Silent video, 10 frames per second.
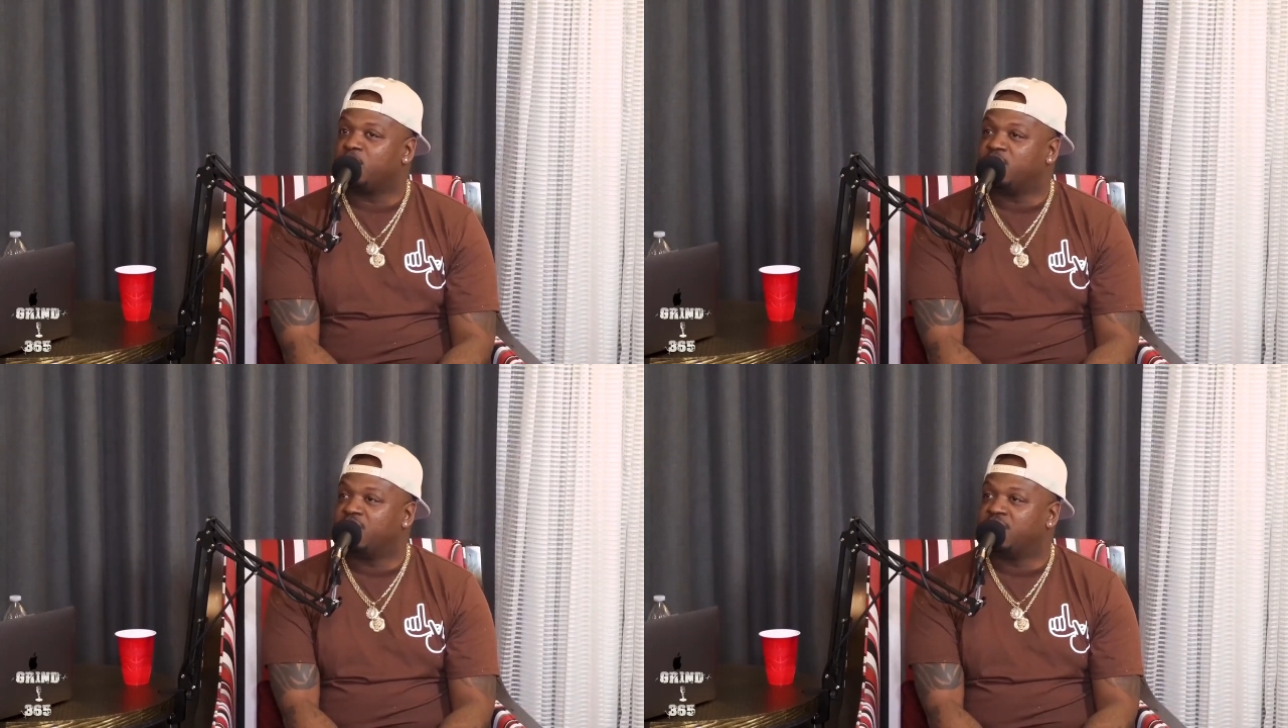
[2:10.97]

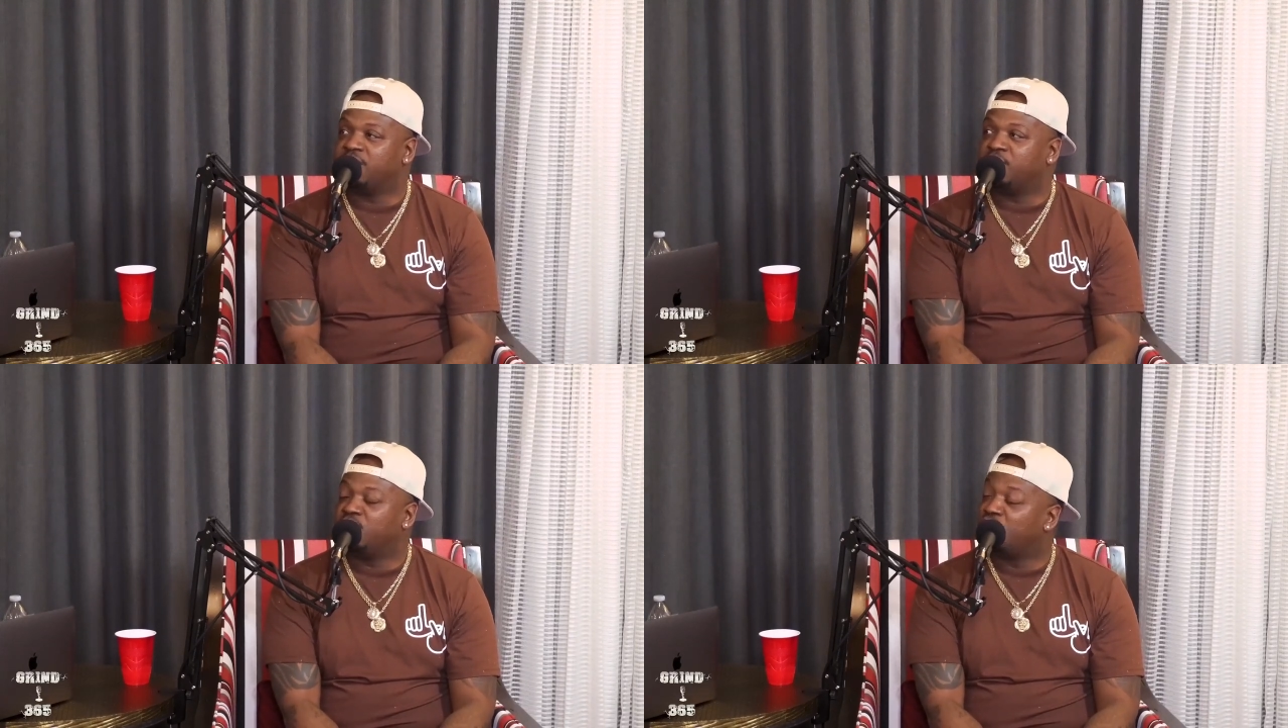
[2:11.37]
you
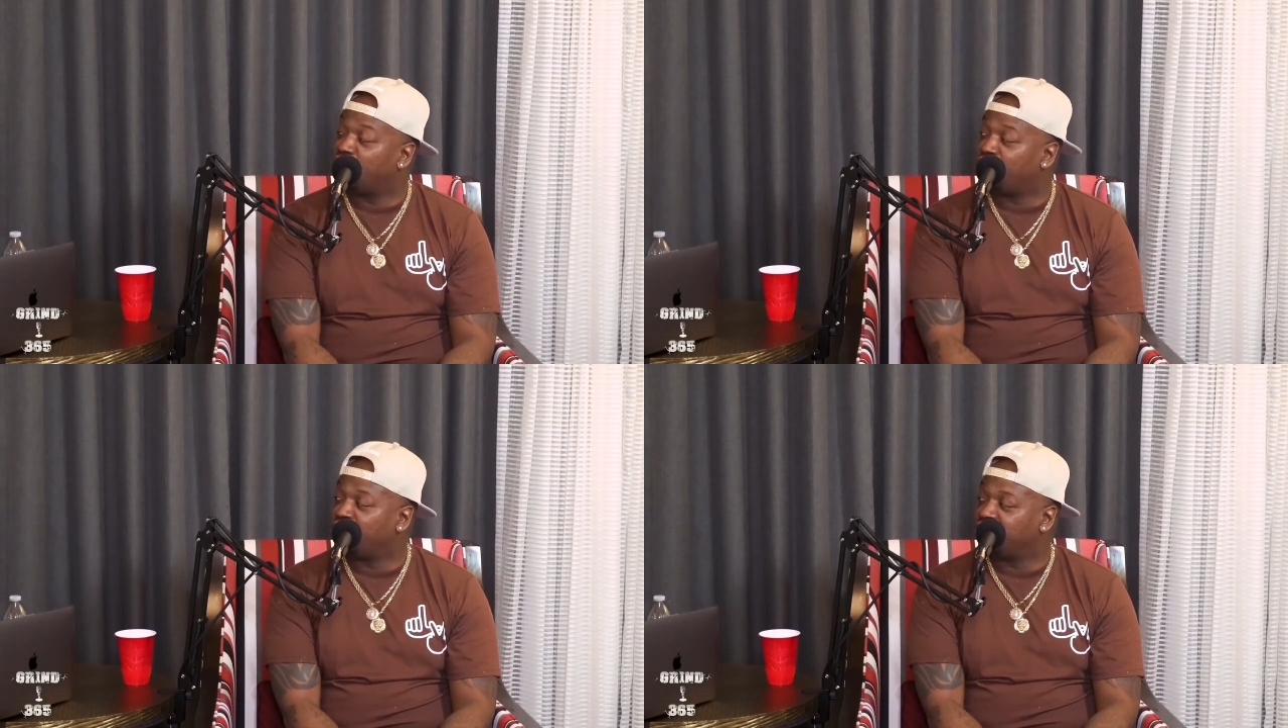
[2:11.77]
live, you
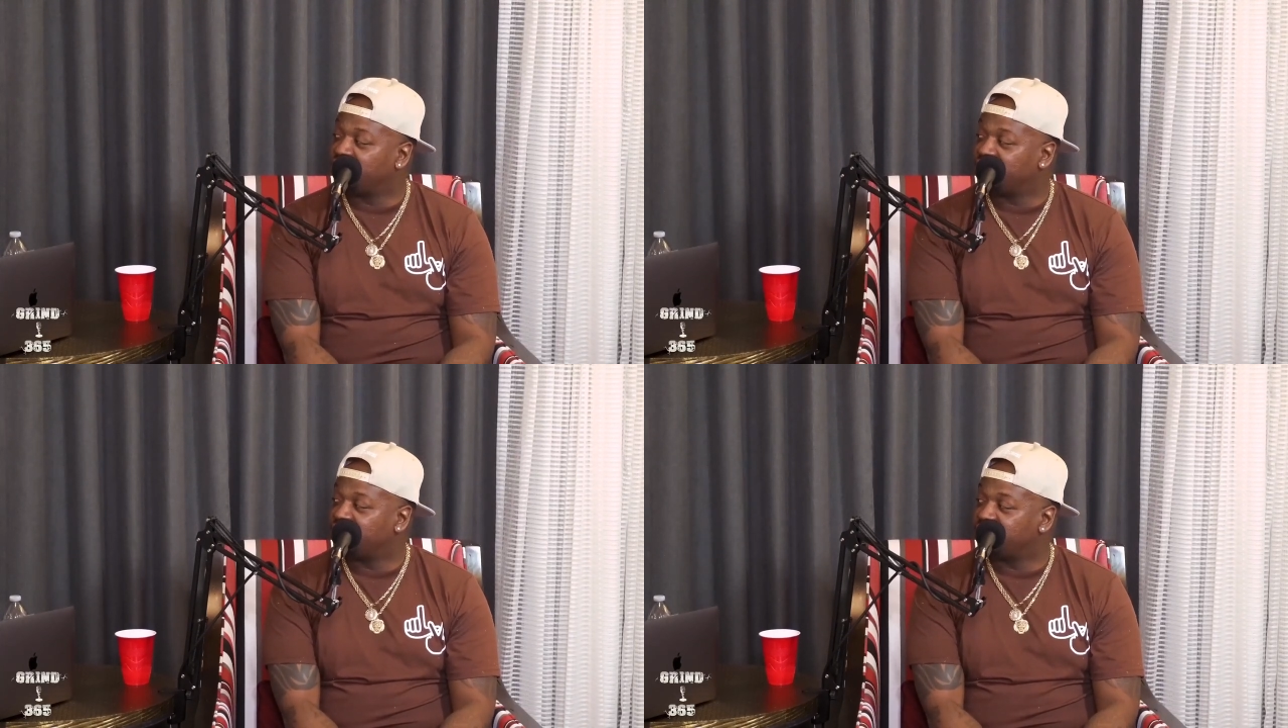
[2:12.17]

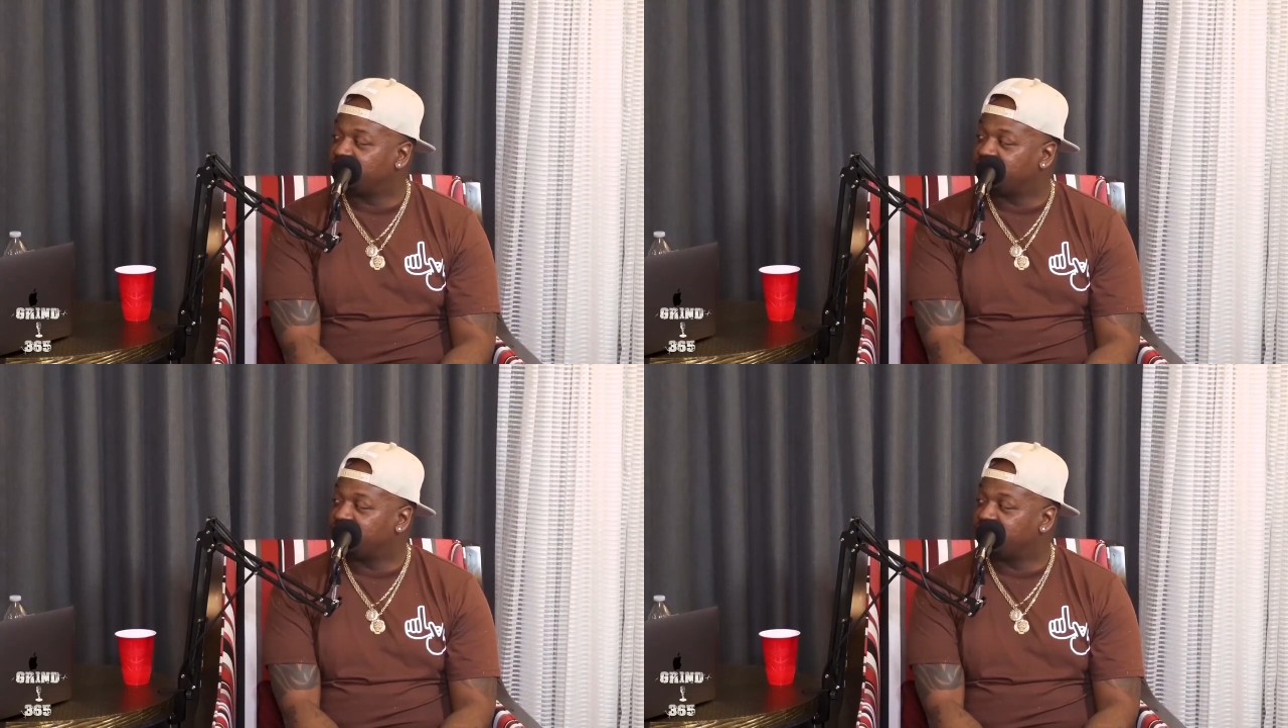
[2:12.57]
learn,